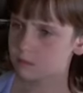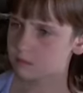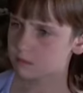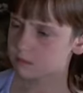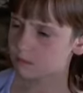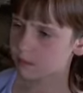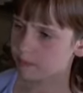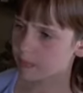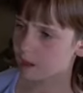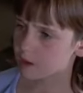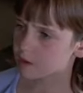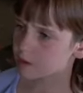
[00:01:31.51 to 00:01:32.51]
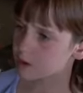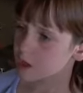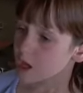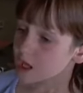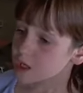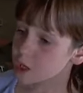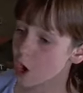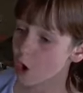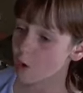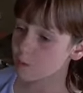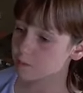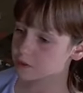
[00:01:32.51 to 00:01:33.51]
Do you have a job?
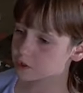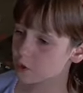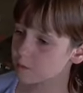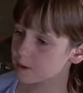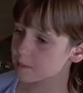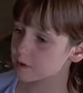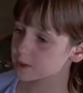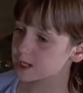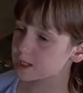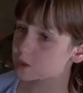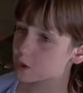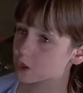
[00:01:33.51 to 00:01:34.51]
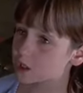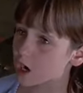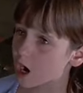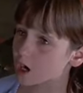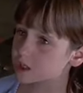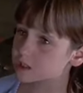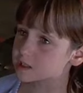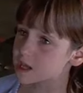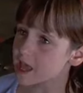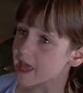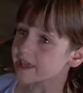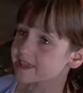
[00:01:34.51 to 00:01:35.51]
No, but don't people need good cars?
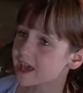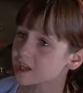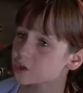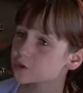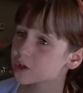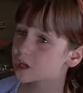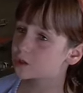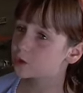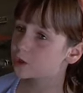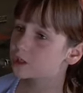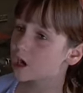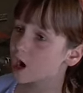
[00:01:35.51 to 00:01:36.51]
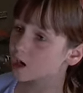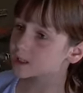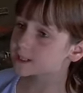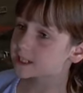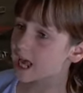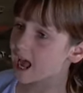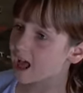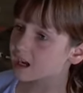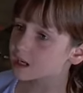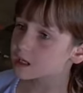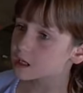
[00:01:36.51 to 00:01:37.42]
Can't you sell good cars, Dad?